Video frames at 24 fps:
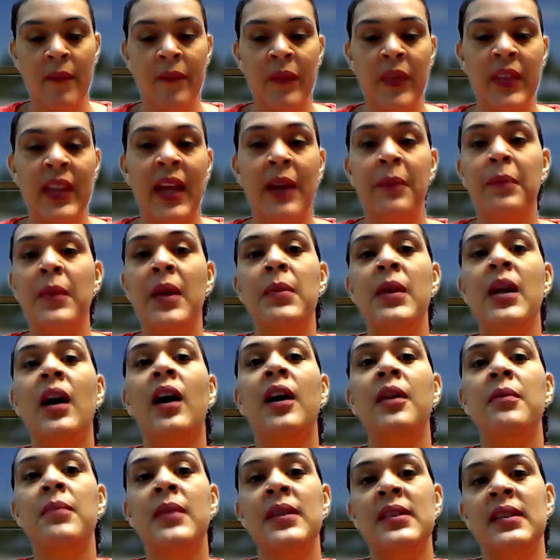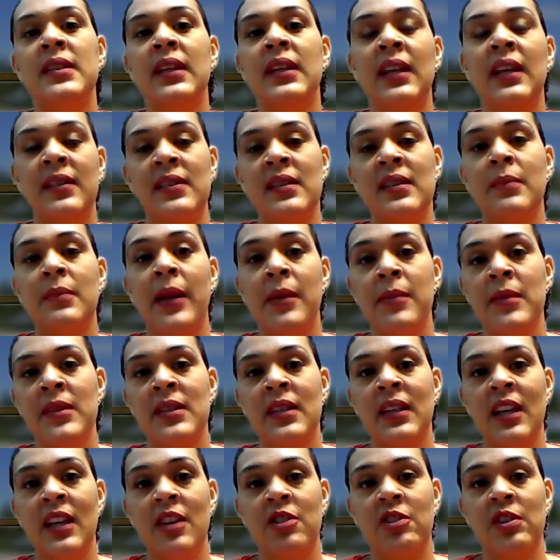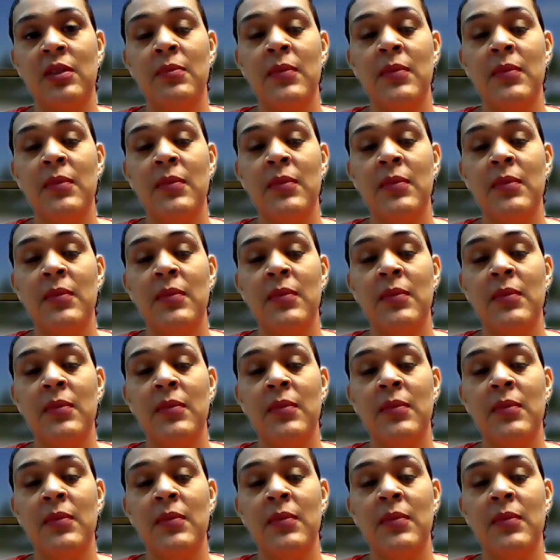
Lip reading: that may be unmitigated by mitigation